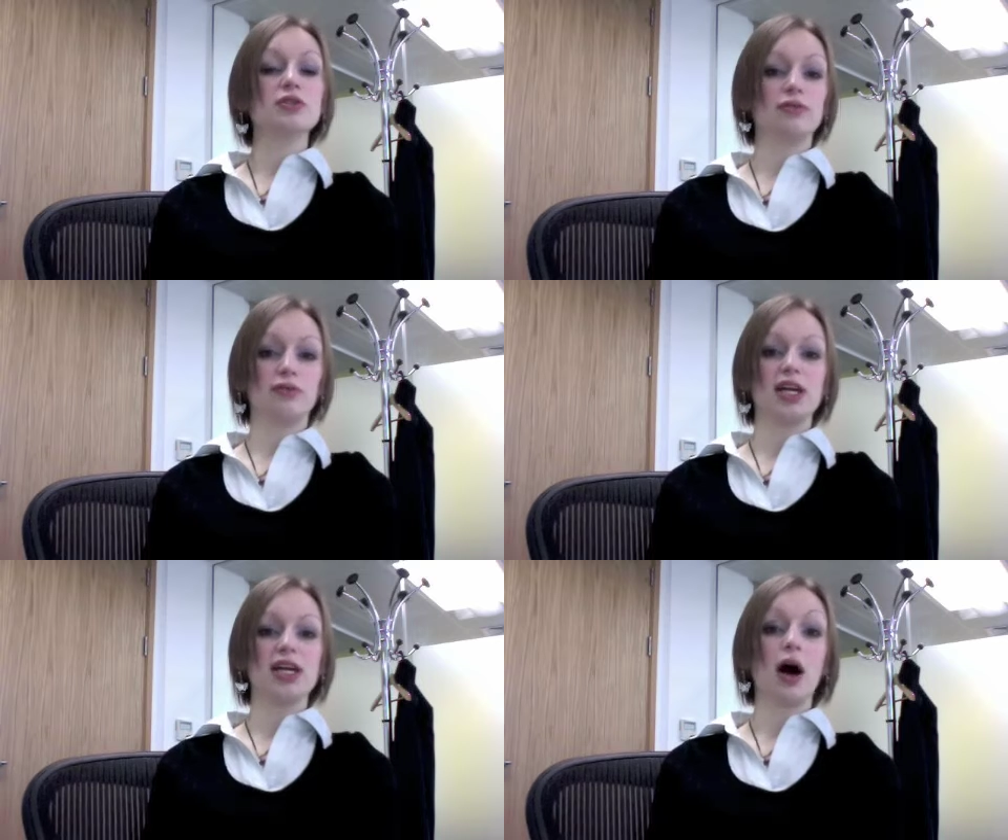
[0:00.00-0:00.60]
of
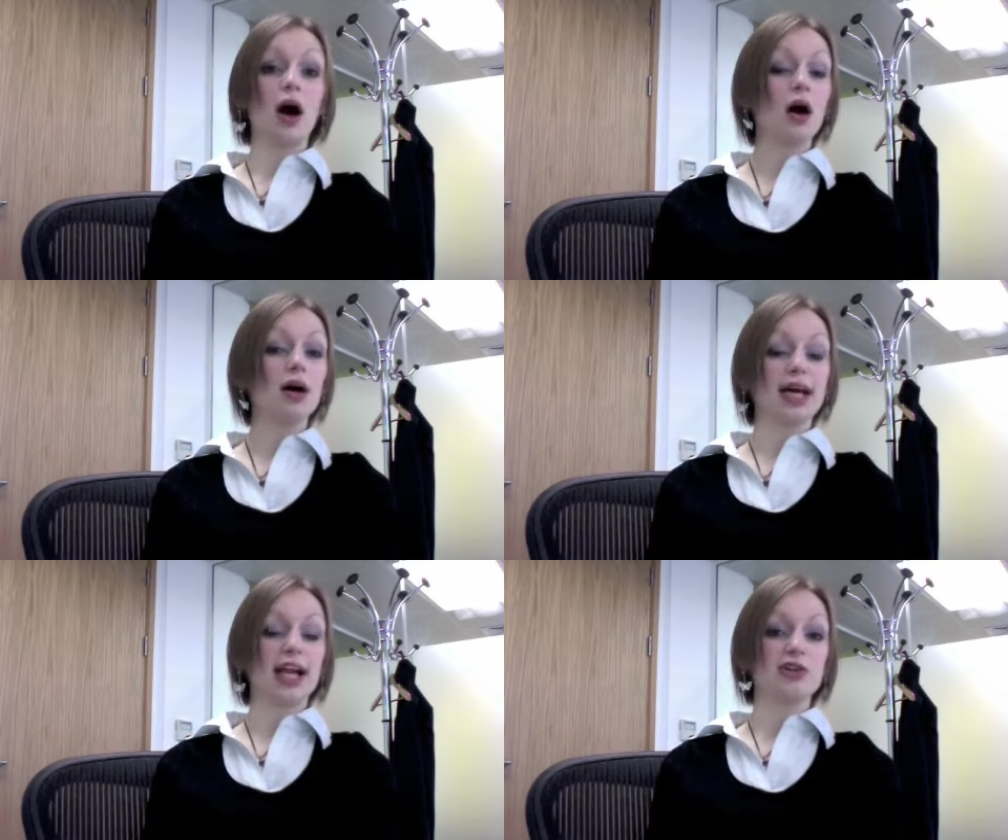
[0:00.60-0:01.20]
free
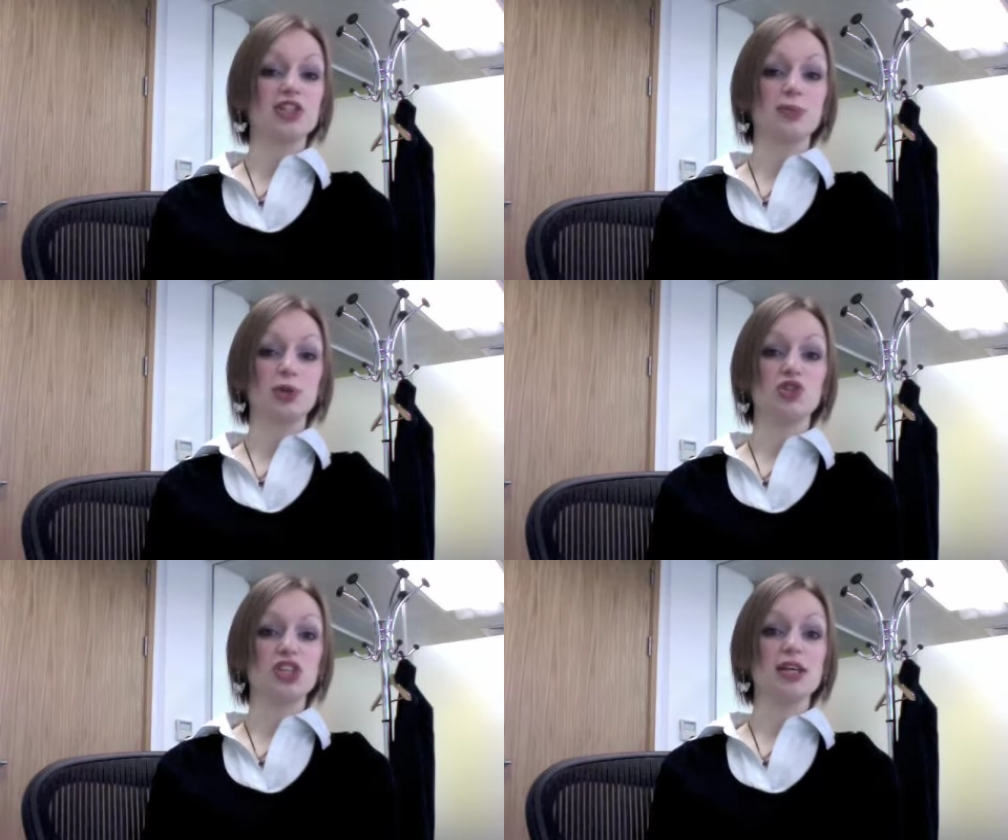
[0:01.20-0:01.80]
art galleries and
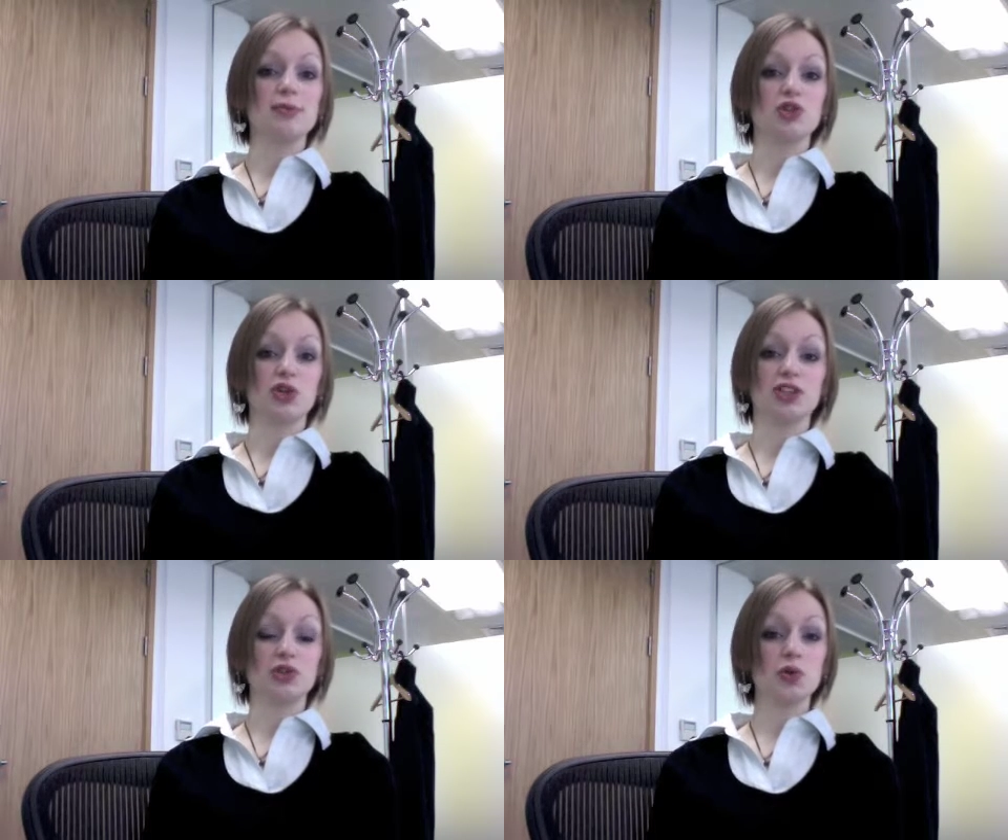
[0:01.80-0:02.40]
museums
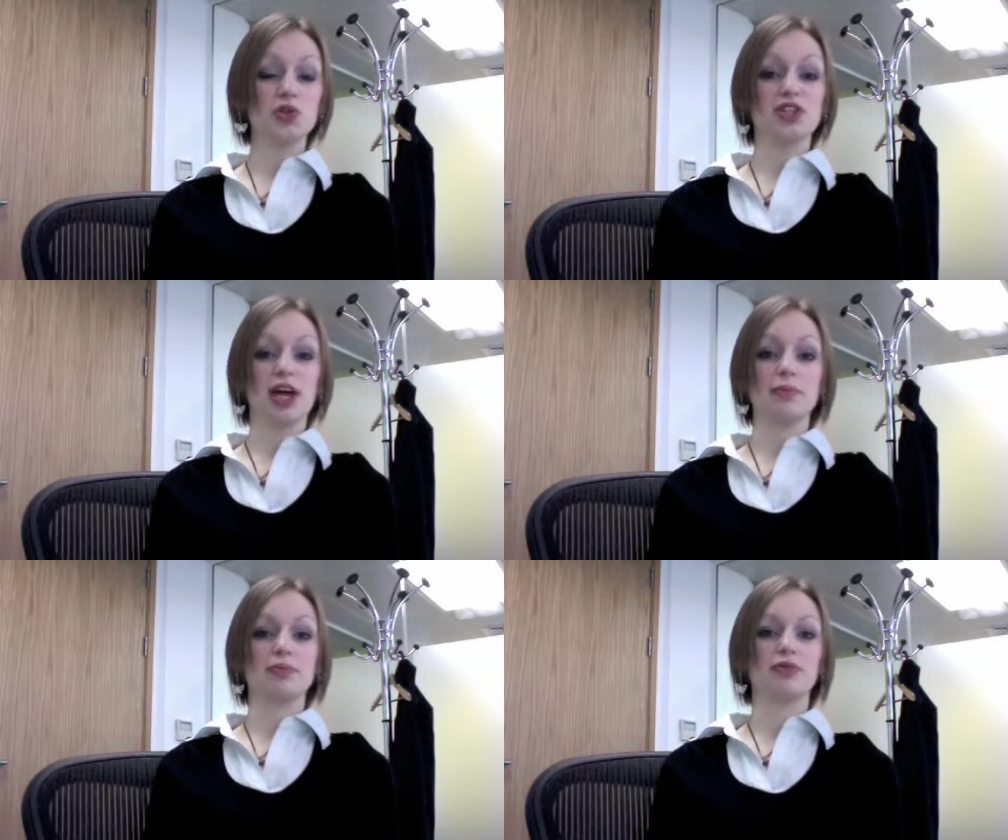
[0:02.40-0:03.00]
on our
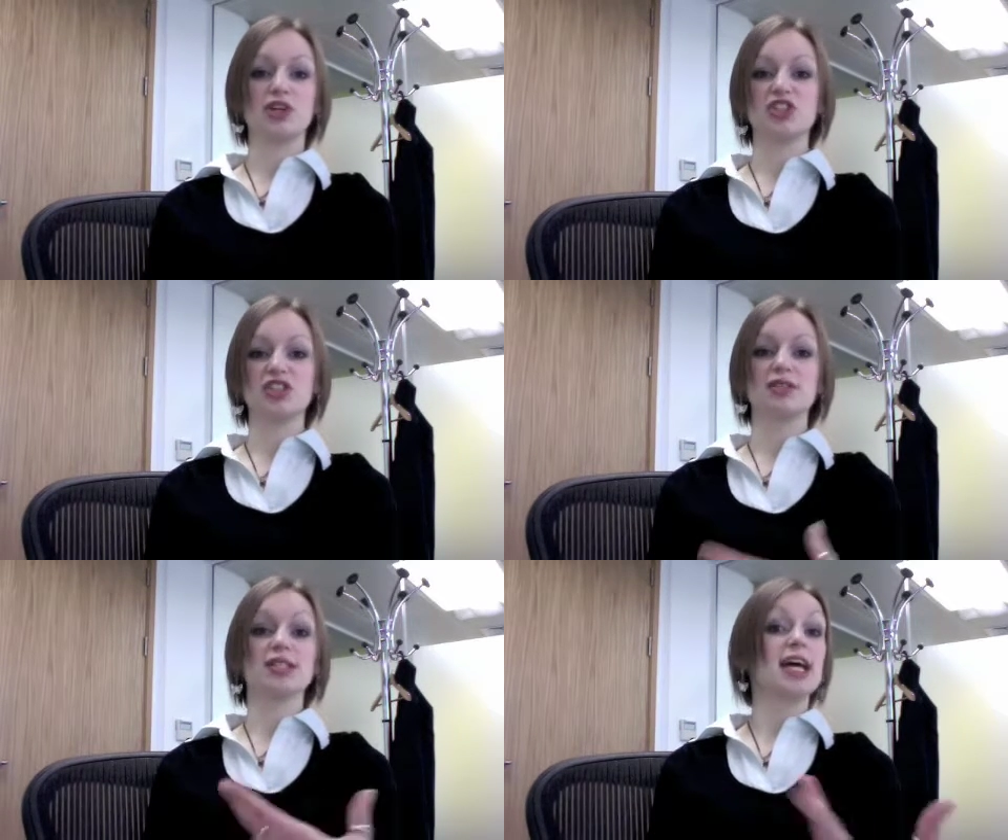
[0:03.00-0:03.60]
doorstep. For
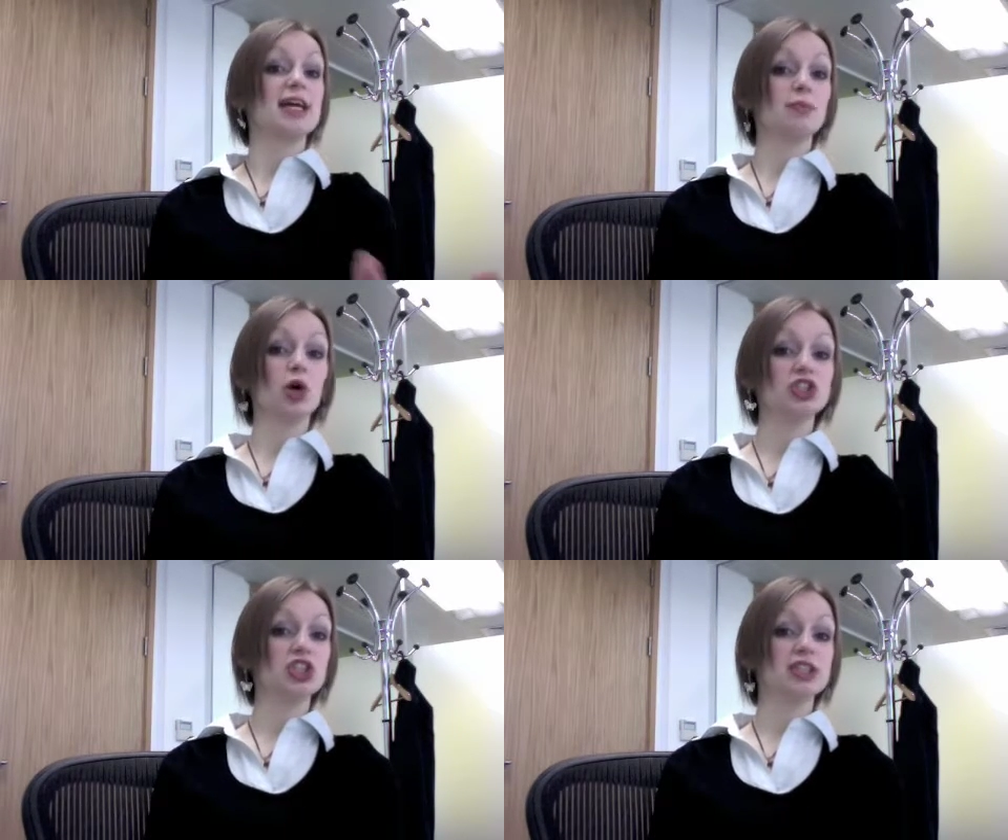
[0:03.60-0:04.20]
instance, the Tate
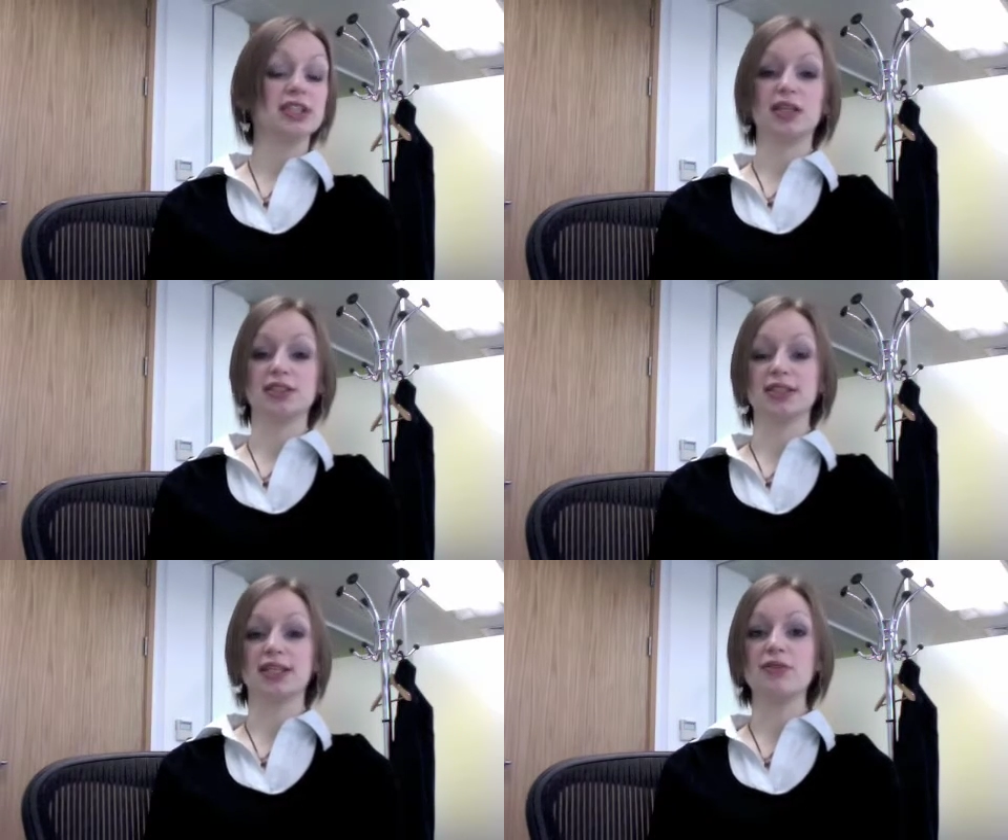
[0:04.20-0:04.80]
Modern in
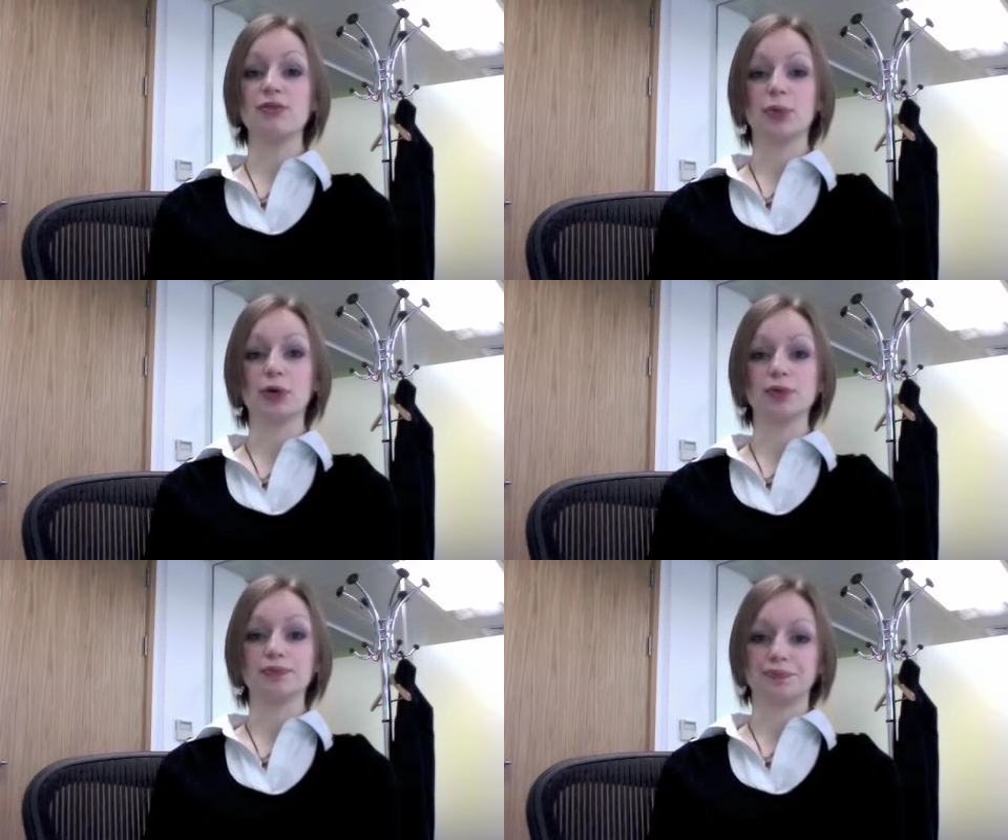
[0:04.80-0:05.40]
London and
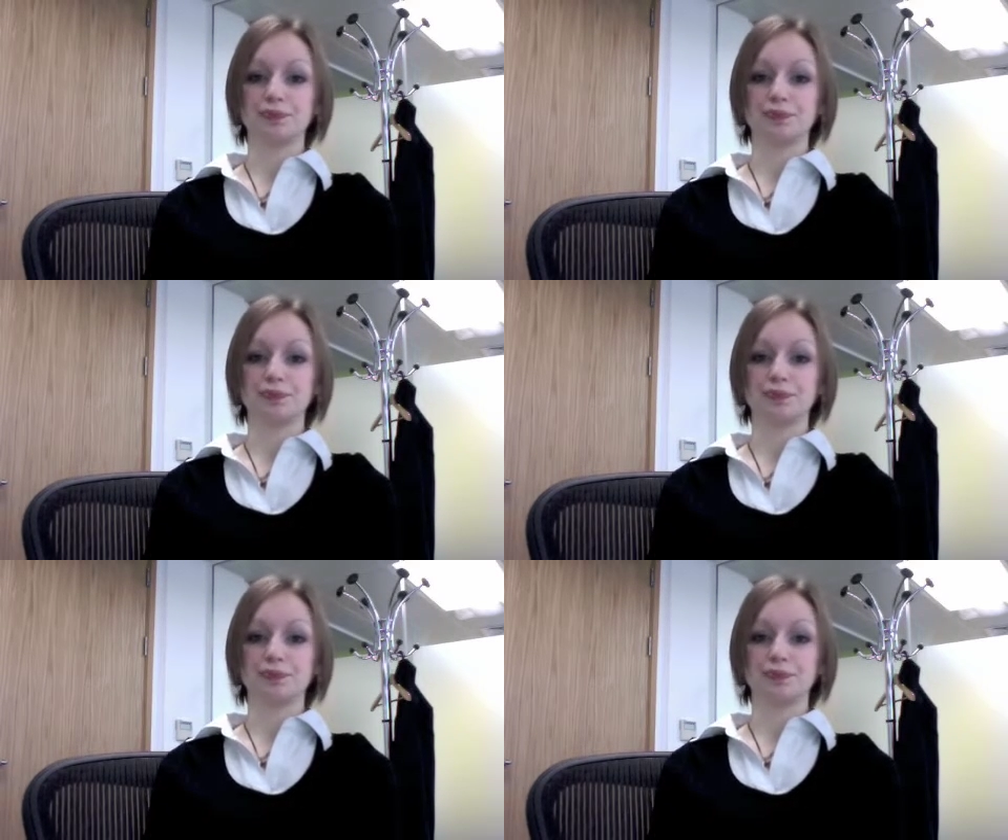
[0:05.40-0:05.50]
Liverpool.